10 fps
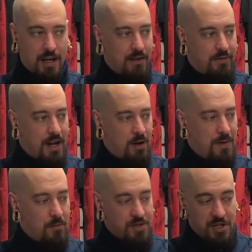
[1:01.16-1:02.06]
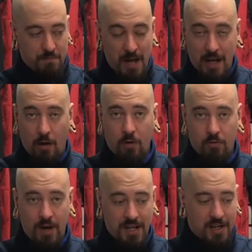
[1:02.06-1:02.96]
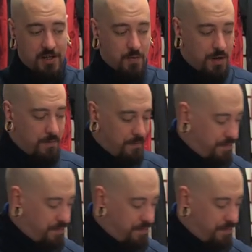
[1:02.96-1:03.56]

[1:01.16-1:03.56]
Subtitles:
11 helmet, which is pinlock ready as well.